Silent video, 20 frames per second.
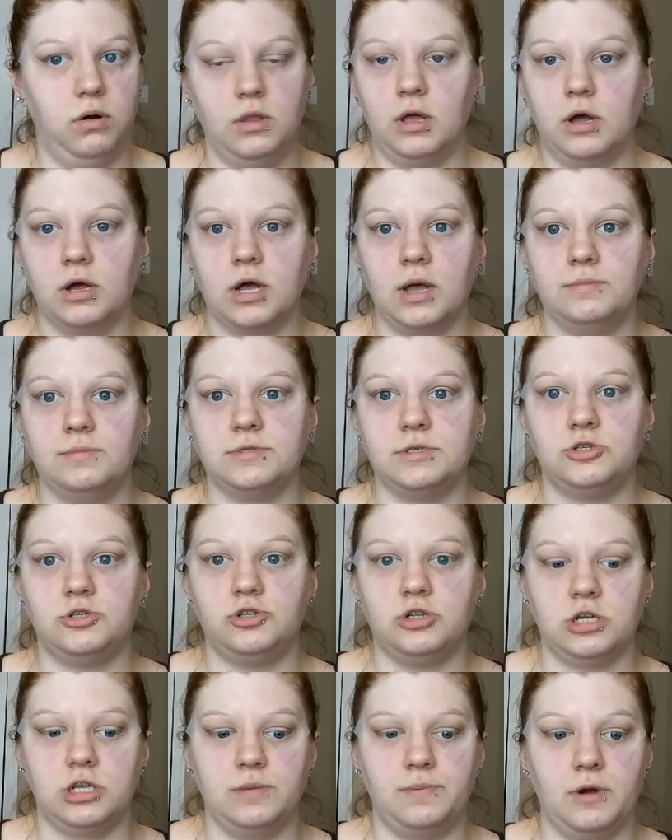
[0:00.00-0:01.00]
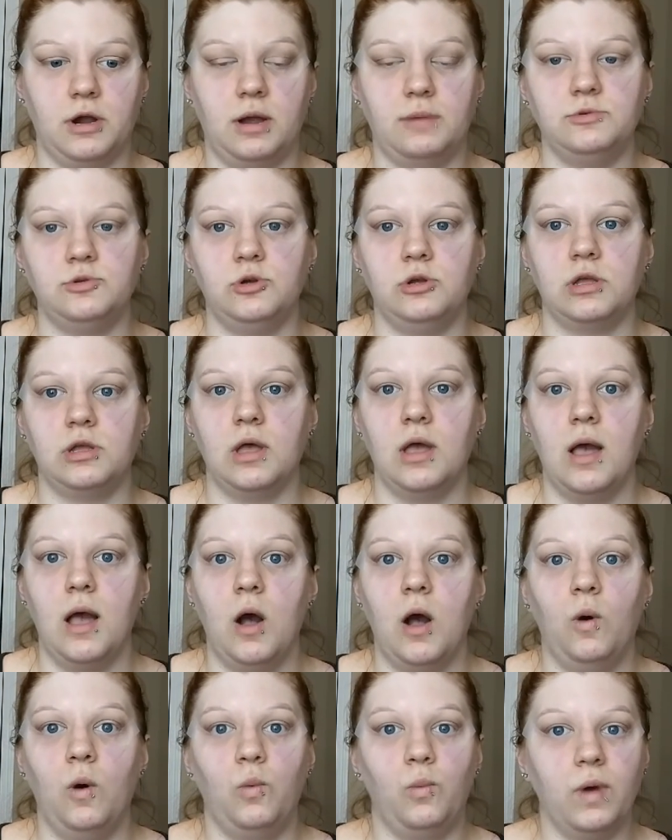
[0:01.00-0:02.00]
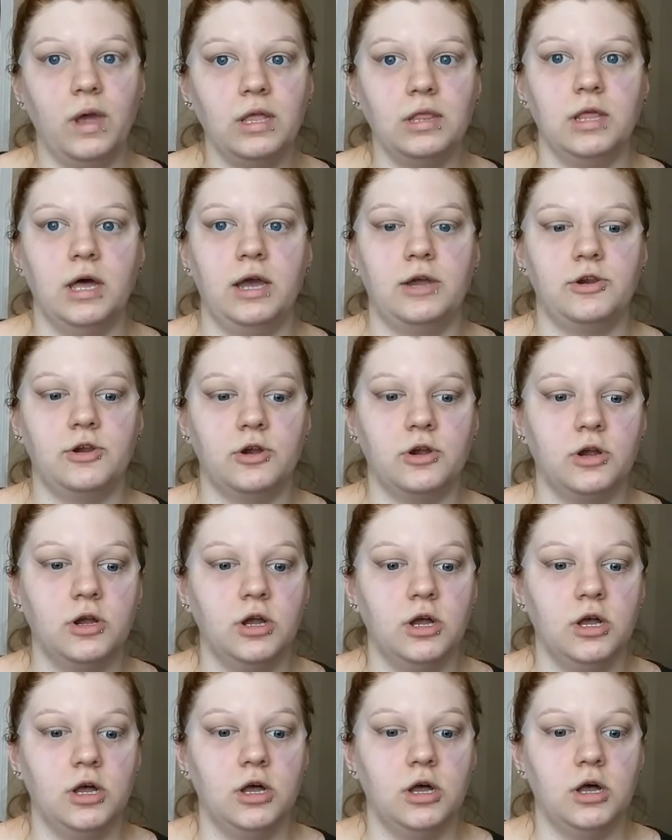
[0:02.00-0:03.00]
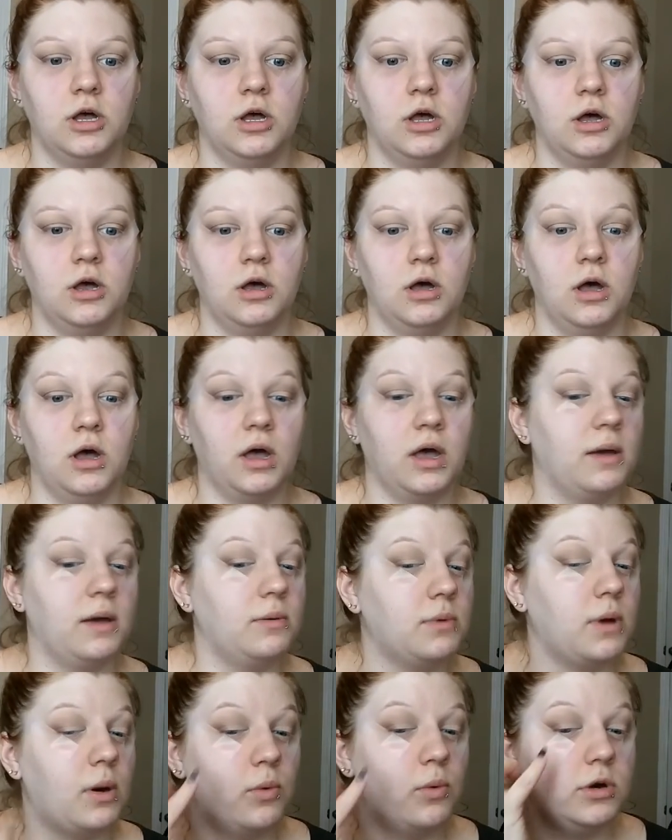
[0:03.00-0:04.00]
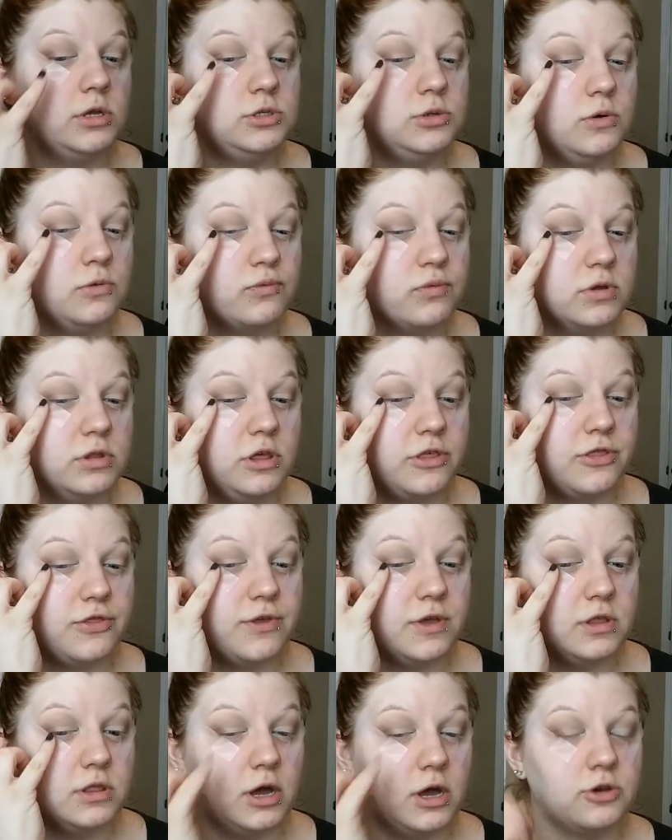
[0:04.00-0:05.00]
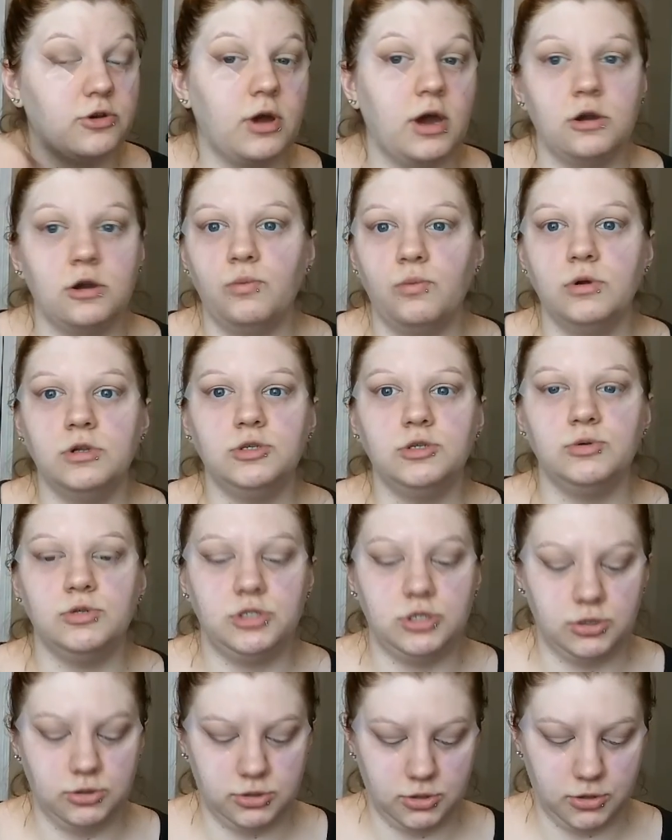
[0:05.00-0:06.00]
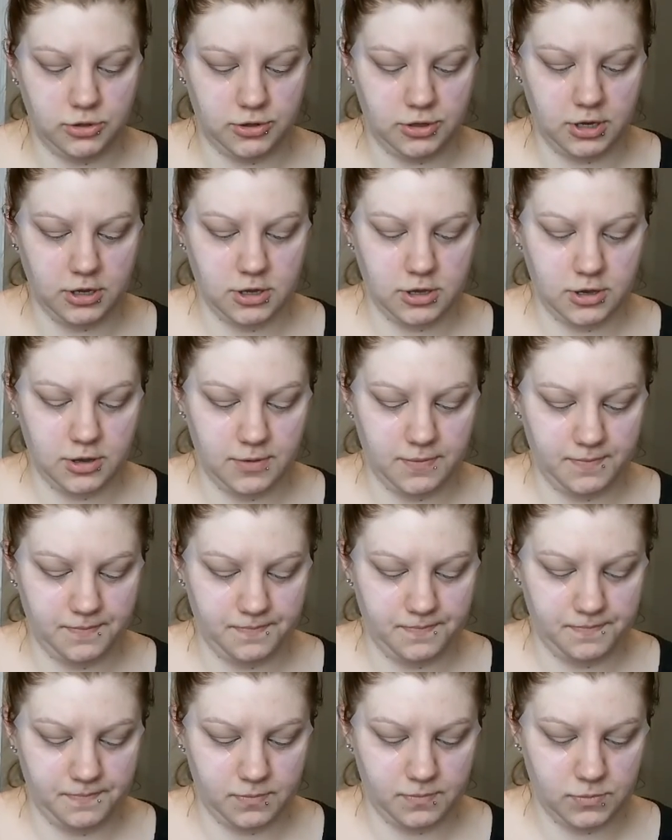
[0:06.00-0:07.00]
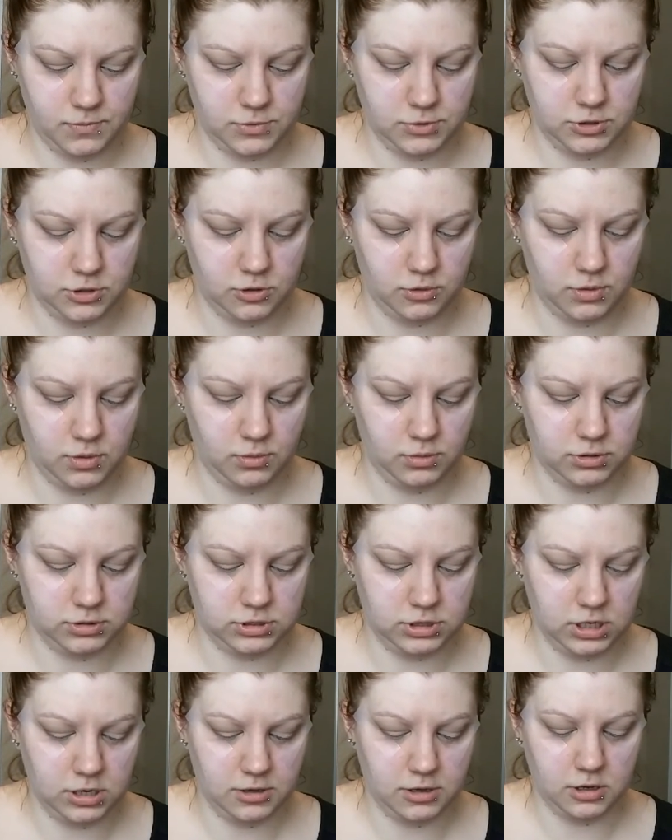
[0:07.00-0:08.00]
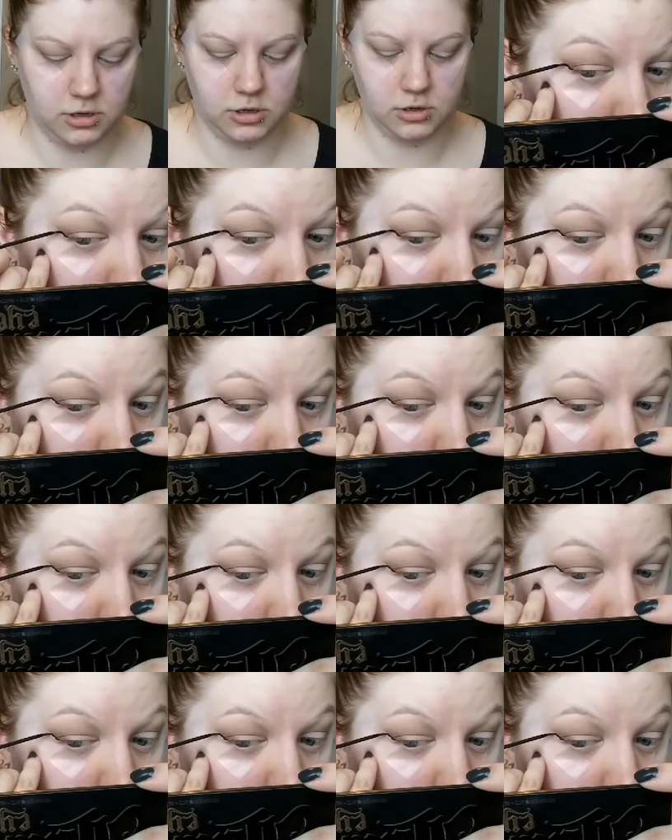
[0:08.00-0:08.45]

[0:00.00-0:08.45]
Now comes the tricky part. I'm doing wing liner. I want to do a really thin liner. I don't want to do it too thick. So we will see how that.